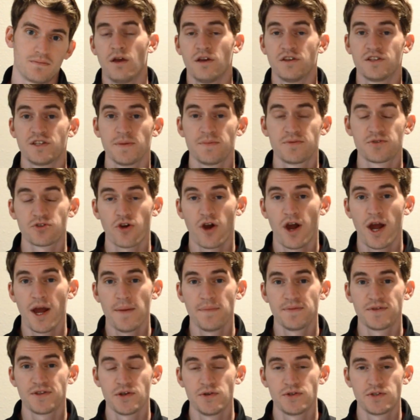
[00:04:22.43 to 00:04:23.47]

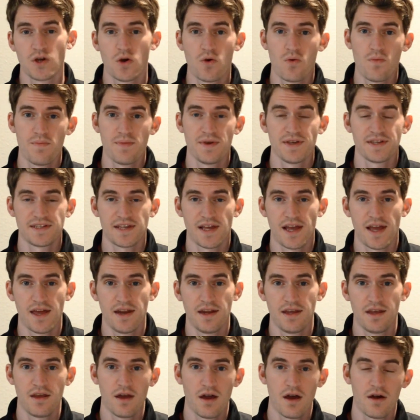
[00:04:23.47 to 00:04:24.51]
Subscribe so you don't miss
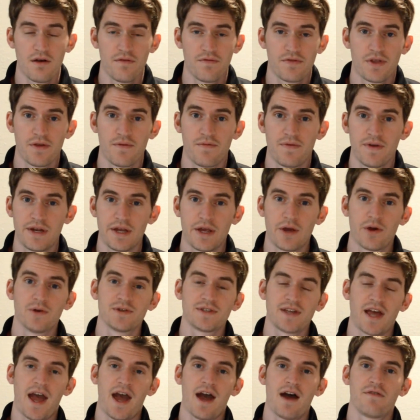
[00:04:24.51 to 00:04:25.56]
any of the videos
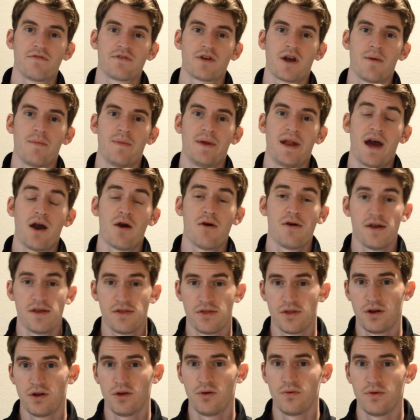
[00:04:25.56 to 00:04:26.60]
I have coming out in
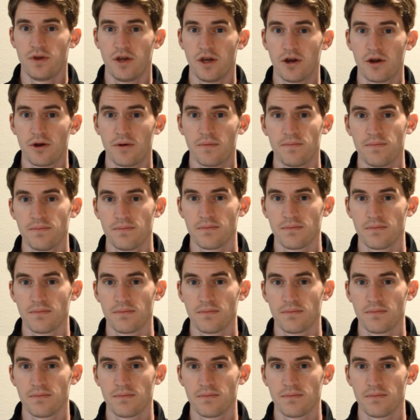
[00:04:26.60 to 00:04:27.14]
the new year,